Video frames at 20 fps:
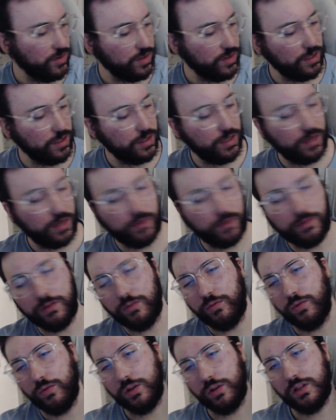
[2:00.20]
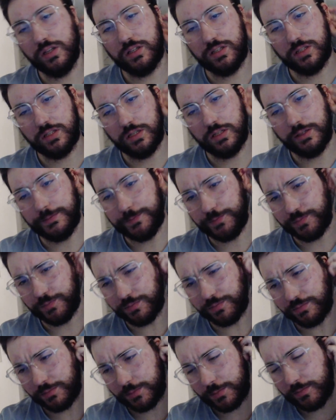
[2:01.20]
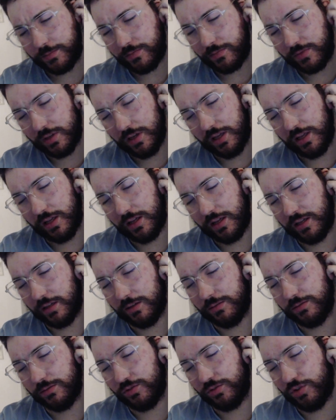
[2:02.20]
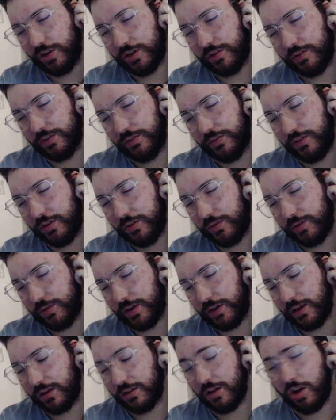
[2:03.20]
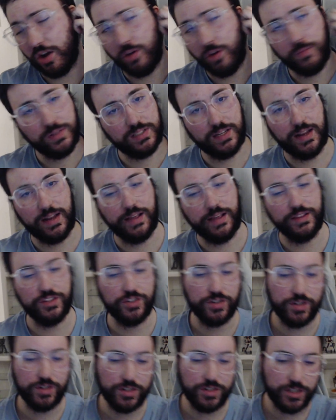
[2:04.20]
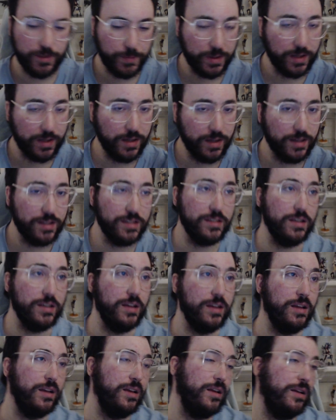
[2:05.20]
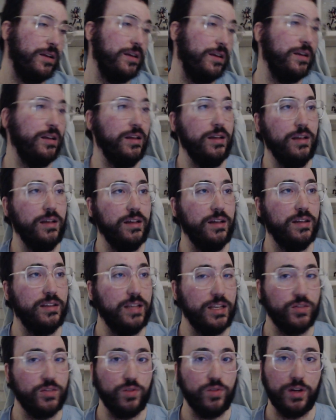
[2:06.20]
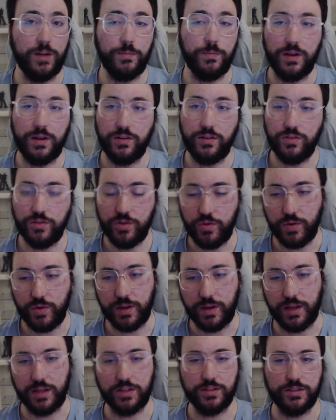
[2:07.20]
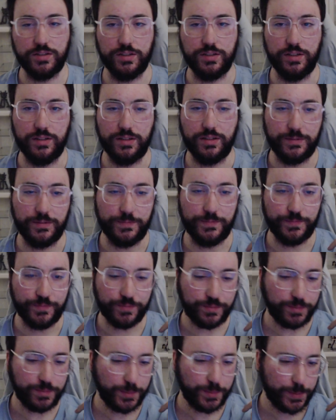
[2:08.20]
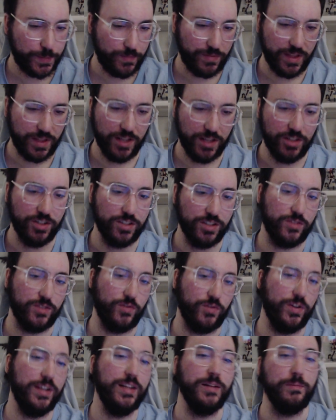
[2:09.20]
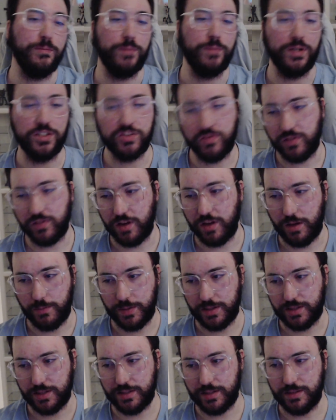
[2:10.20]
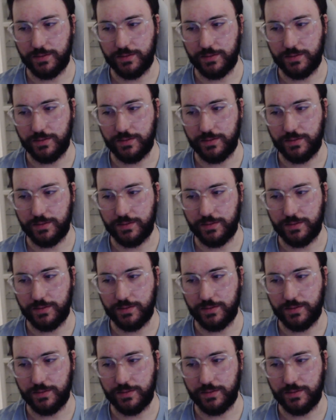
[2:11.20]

I'm done with this um, drink review and comments and answers because that's what I plan on doing actually. Just read a bunch of comments.